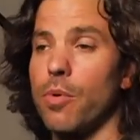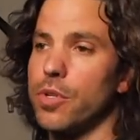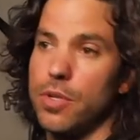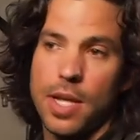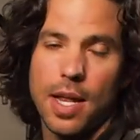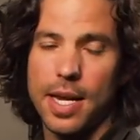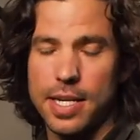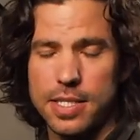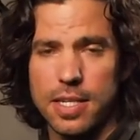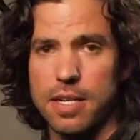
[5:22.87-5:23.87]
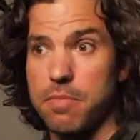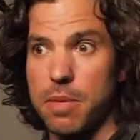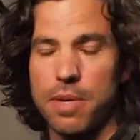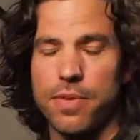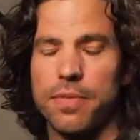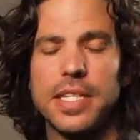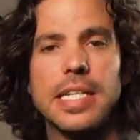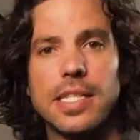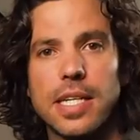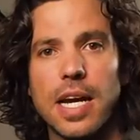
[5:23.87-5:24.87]
We'll do that, like I said, maybe
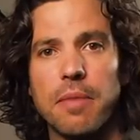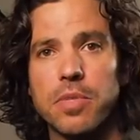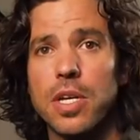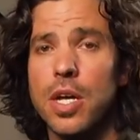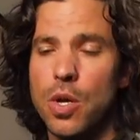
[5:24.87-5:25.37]
15 times.